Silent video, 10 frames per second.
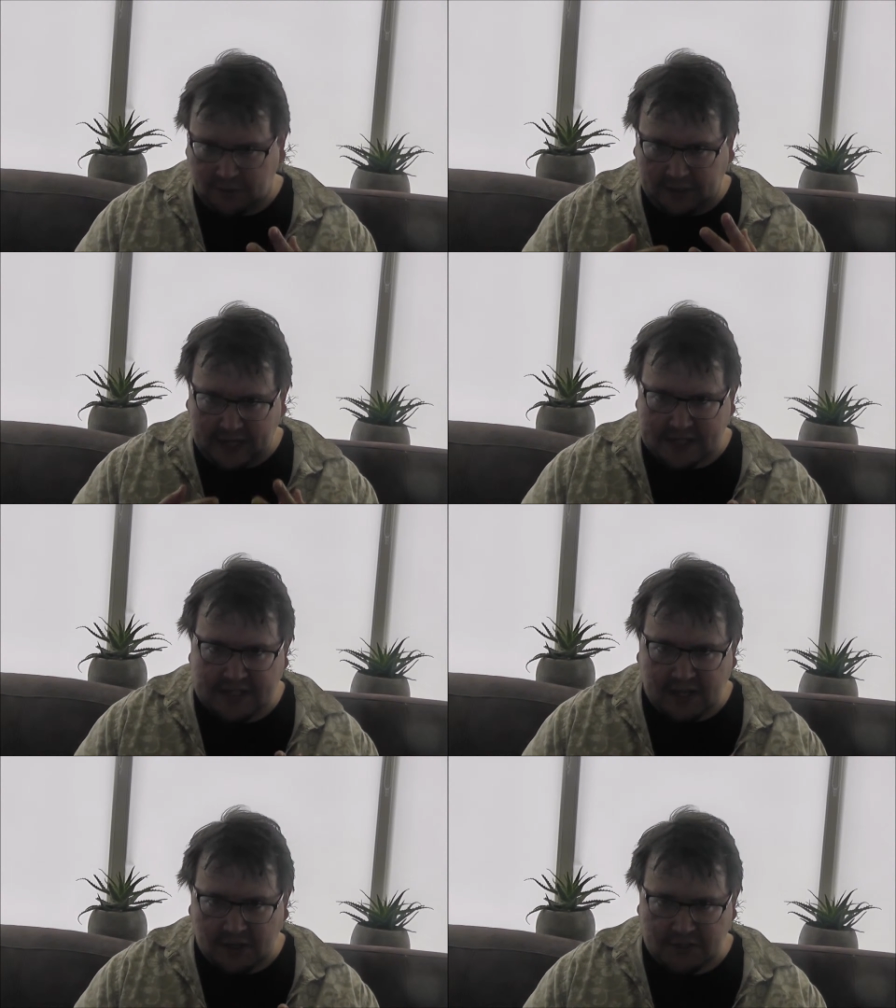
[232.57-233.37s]
on
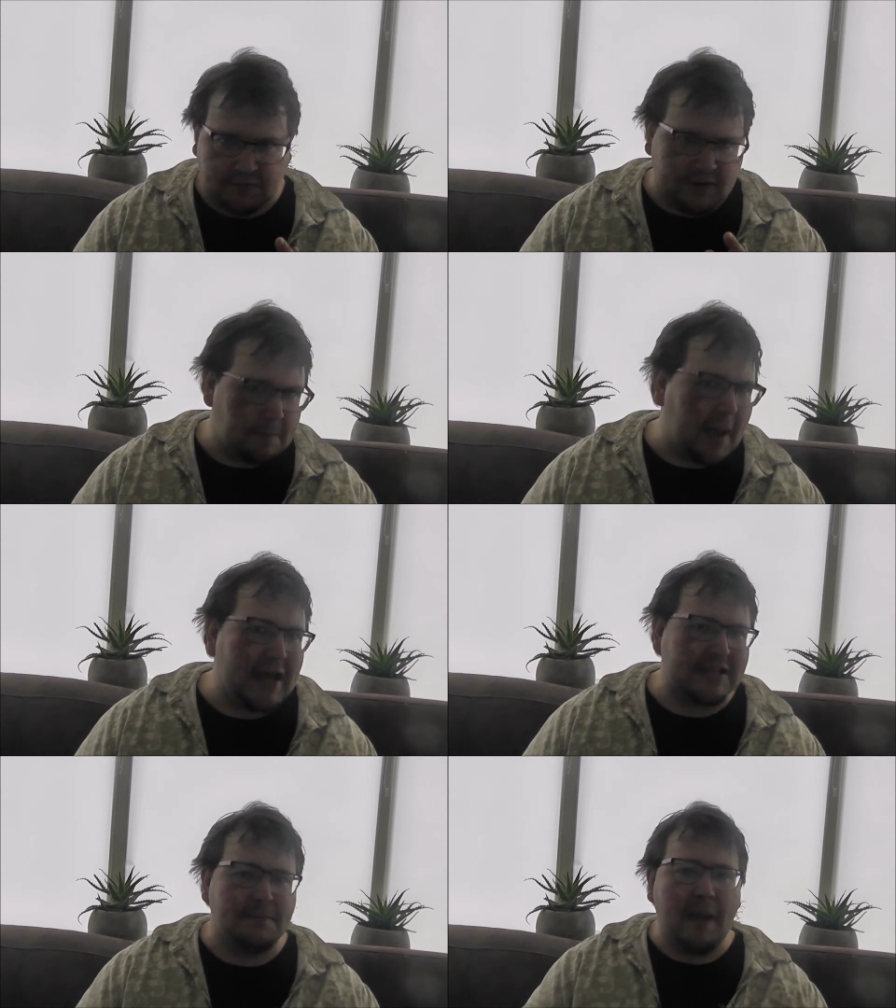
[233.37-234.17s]
Kickstarter in the
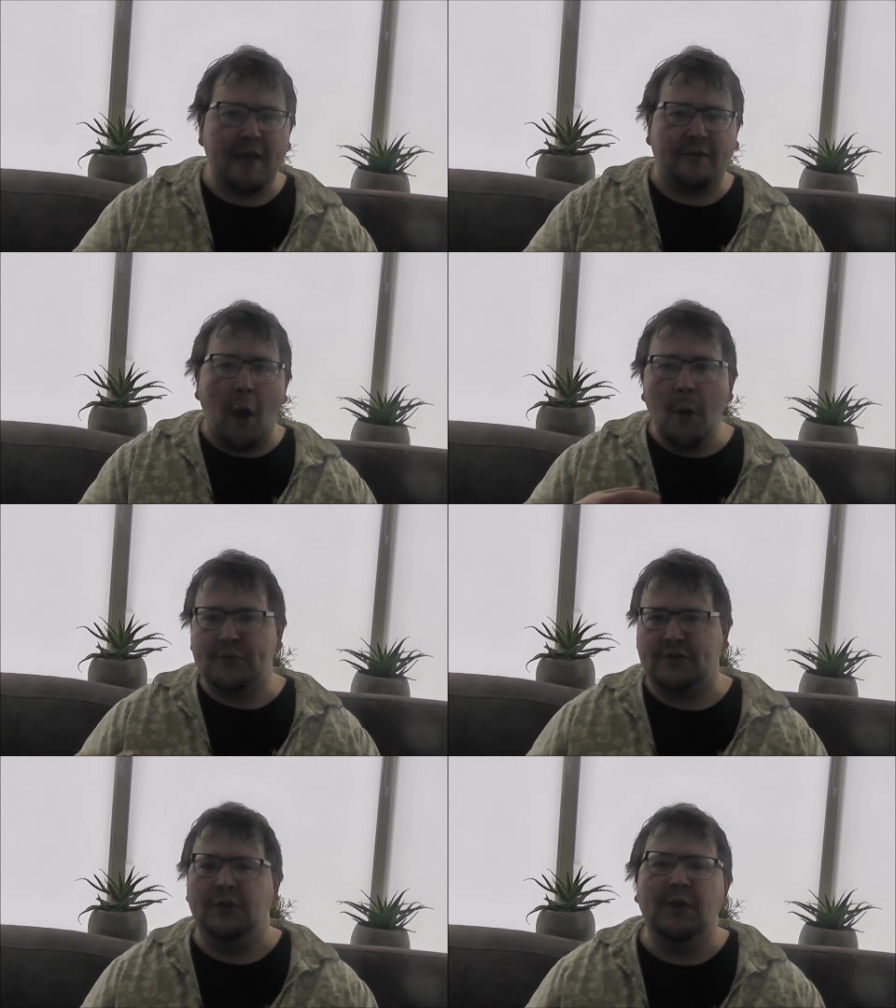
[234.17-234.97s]
past may have
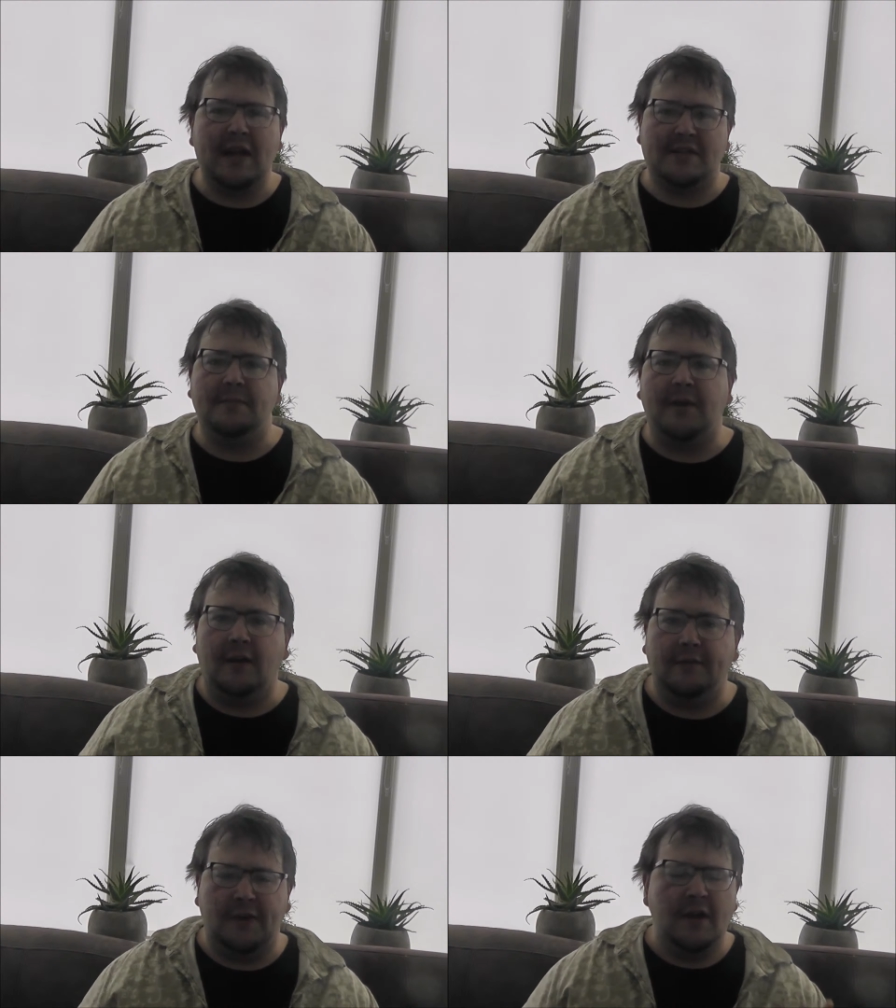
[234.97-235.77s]
hoped you had some
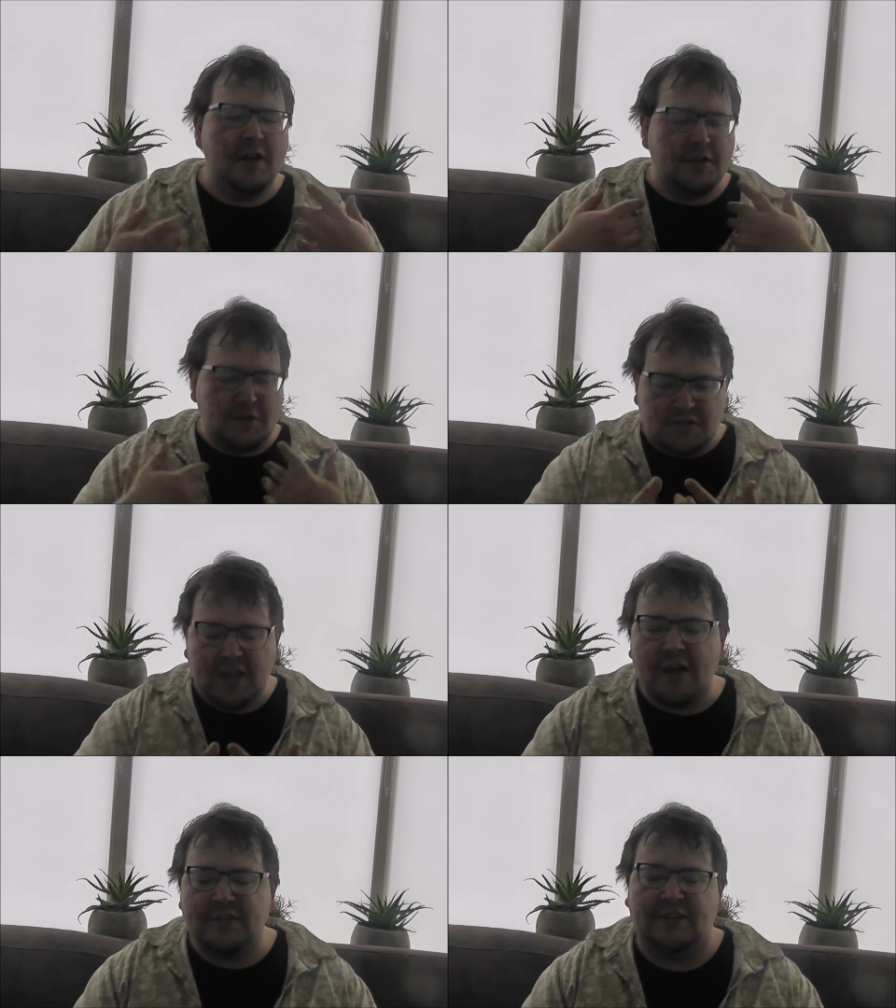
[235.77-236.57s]
kind of a
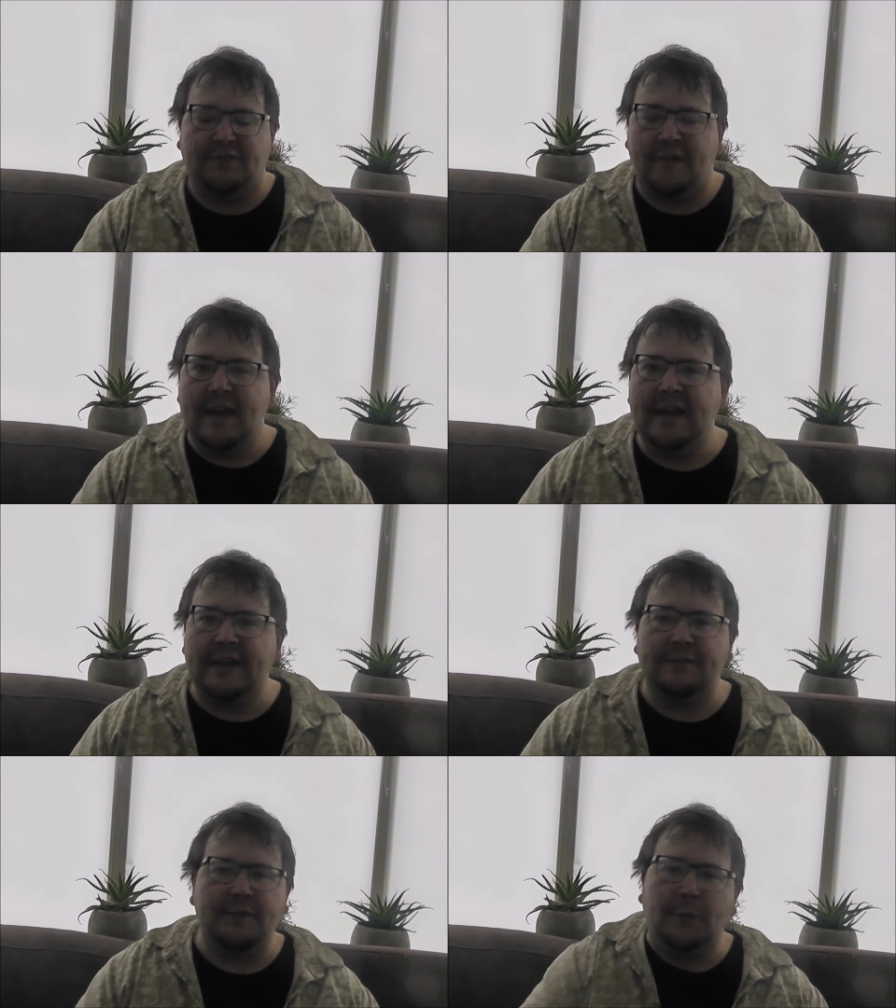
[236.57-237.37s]
nostalgic
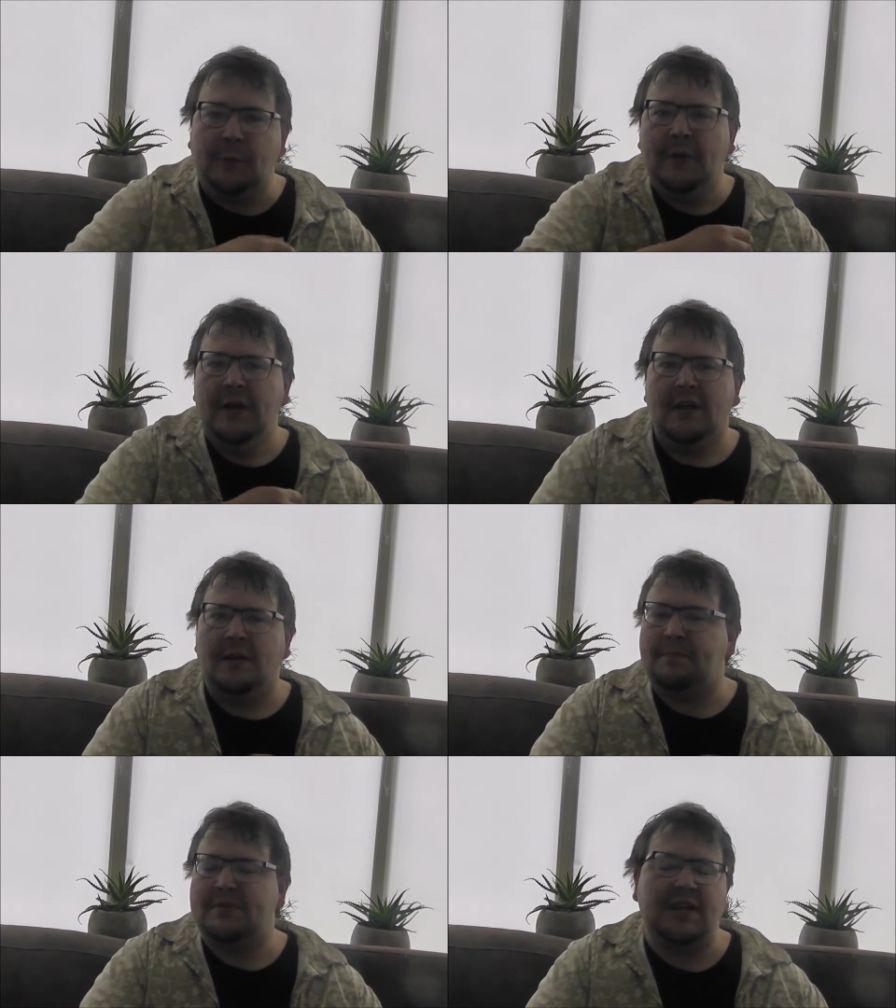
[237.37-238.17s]
feeling for
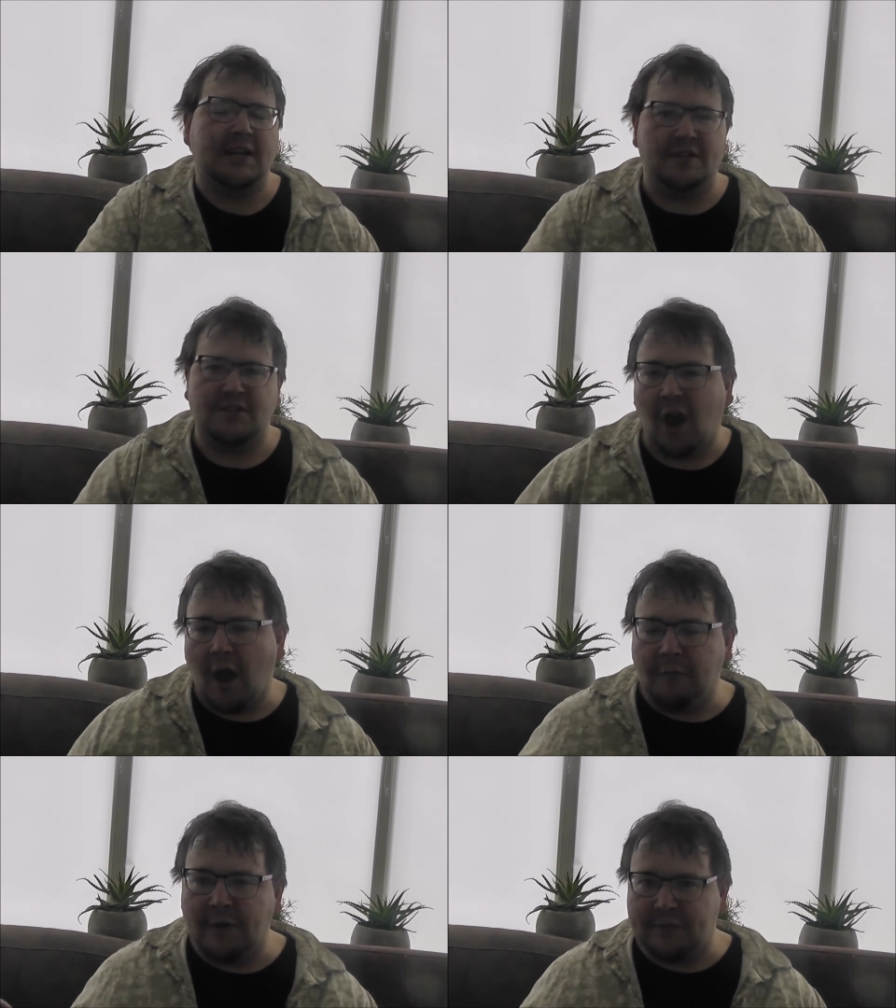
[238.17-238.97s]
a particular
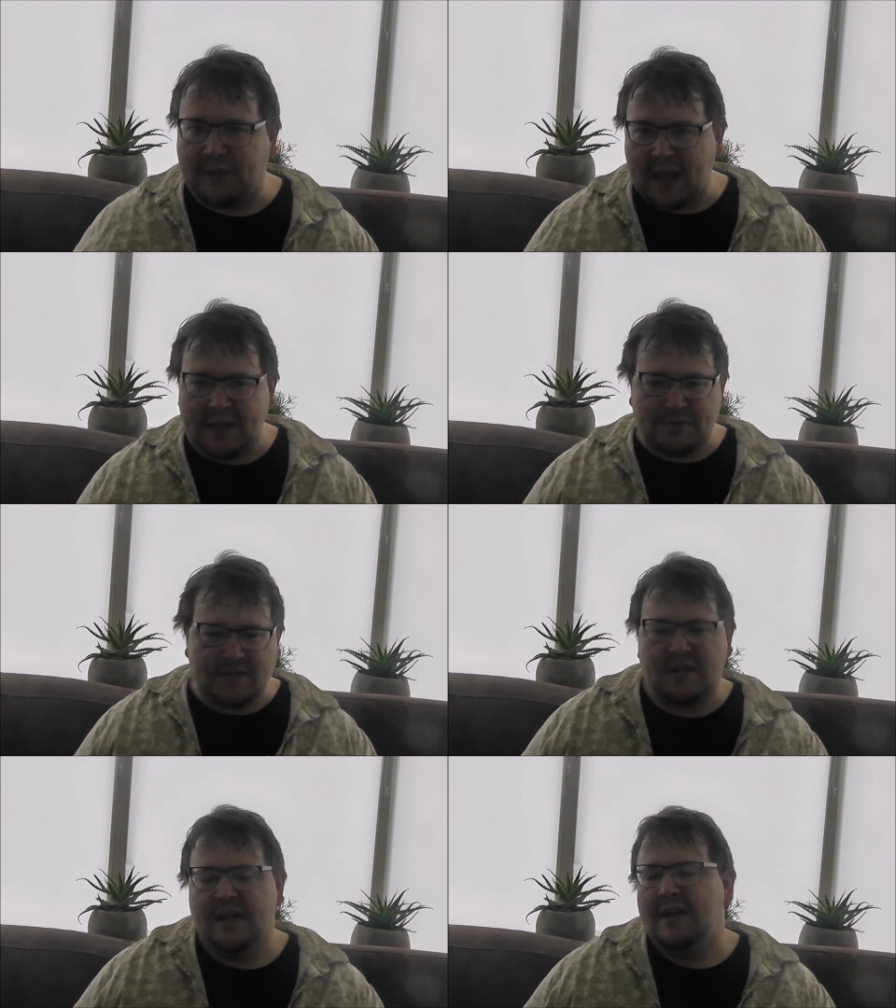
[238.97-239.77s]
genre of games,